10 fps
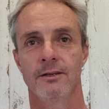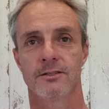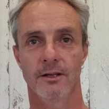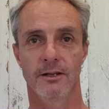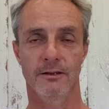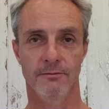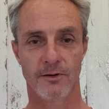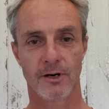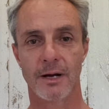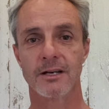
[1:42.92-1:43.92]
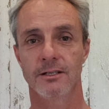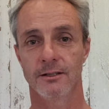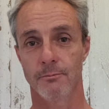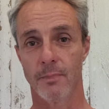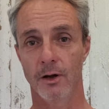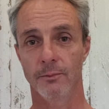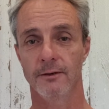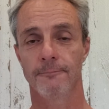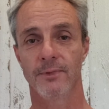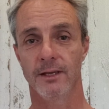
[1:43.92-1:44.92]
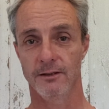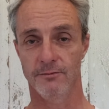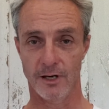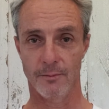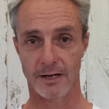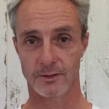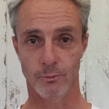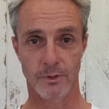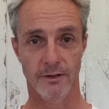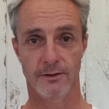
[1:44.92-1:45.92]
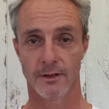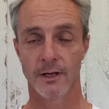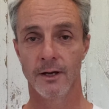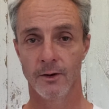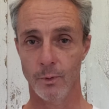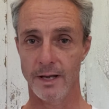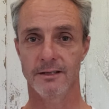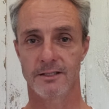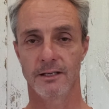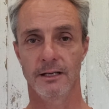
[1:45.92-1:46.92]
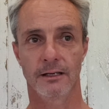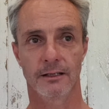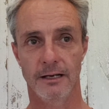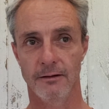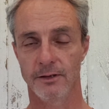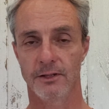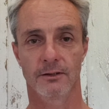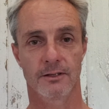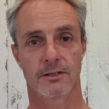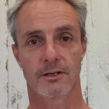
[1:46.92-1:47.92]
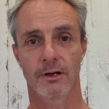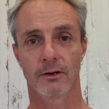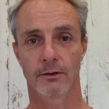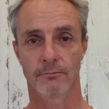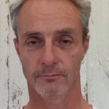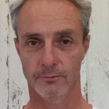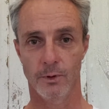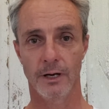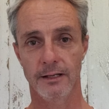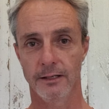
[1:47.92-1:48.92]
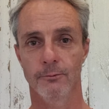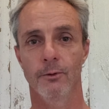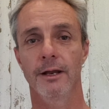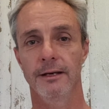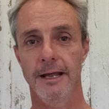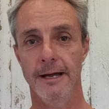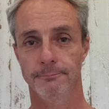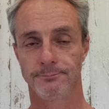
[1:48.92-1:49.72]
so that you're very much in the moment and you're very much with where you're sitting and everything that's going on right here, right now.